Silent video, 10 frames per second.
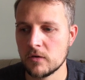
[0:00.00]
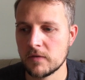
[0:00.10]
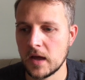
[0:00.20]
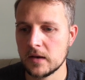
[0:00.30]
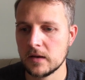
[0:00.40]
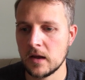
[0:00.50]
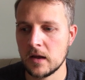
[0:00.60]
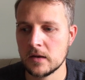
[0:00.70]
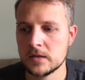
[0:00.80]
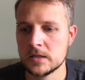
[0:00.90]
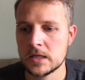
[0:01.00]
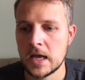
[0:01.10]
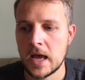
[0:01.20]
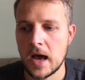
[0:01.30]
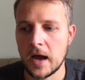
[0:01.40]
of that. And
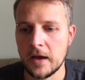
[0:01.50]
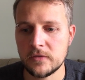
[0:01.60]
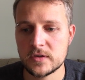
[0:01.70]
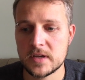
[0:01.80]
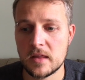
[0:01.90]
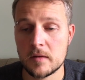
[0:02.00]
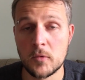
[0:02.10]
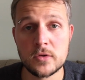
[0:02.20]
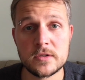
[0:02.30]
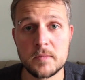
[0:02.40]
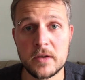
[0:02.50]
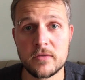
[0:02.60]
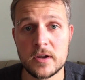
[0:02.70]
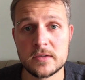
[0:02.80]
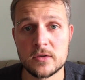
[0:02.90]
I have to say that most of my
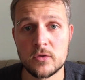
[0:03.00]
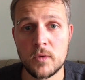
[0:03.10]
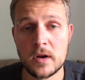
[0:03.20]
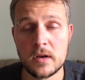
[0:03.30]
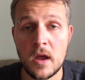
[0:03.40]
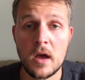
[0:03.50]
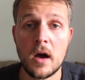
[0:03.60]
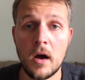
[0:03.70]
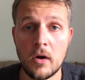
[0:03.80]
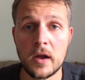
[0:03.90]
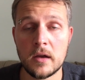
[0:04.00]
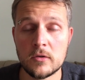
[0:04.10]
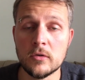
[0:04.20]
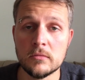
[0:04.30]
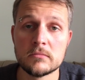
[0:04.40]
friends sort of went, oh, okay,
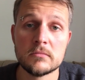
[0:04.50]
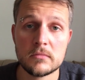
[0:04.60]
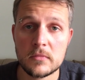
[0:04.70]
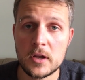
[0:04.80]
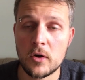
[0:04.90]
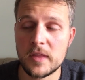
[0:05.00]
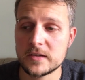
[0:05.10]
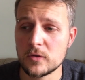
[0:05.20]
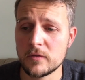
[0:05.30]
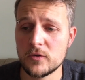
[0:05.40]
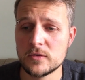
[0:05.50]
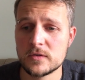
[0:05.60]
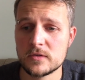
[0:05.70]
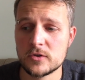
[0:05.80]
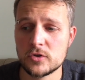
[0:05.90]
cool. You know, they're sort of
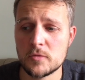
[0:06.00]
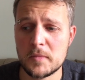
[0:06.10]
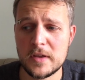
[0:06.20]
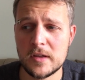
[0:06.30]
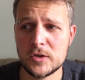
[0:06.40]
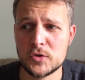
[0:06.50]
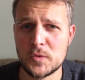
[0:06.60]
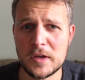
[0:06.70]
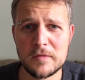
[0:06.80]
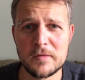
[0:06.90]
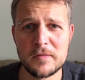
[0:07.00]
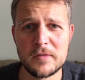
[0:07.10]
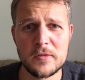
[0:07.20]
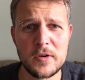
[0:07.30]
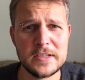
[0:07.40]
used to me doing
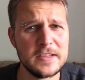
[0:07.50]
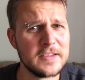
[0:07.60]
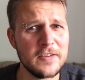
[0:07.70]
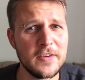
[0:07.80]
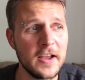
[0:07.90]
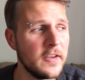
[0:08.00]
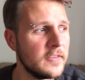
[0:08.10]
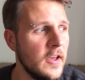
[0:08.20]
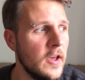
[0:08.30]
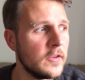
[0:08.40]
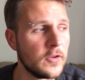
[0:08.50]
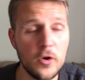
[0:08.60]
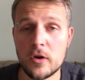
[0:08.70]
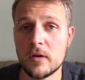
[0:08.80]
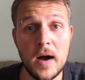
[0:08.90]
crazy stuff, I guess.
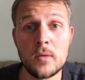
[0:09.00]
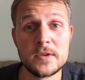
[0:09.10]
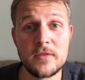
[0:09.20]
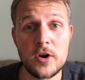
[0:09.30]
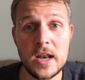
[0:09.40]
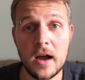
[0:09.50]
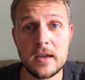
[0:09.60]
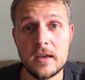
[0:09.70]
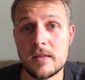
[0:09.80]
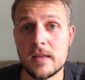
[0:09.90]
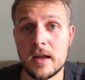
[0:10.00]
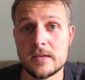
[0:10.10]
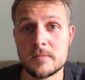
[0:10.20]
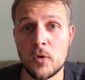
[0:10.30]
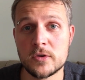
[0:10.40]
So I was very lucky in
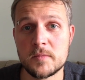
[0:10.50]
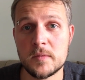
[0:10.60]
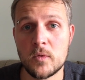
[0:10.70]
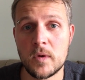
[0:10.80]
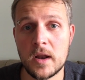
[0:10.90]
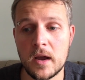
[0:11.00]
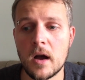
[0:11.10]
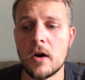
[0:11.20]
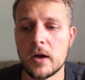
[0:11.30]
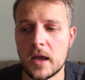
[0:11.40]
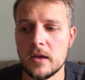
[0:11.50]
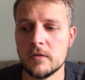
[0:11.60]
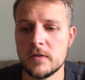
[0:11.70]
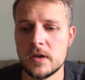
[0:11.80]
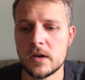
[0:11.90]
that most people were like, oh, okay,
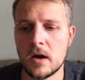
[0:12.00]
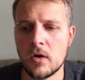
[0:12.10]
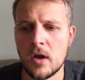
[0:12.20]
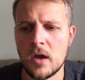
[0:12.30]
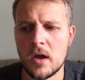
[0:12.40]
you're vegan now.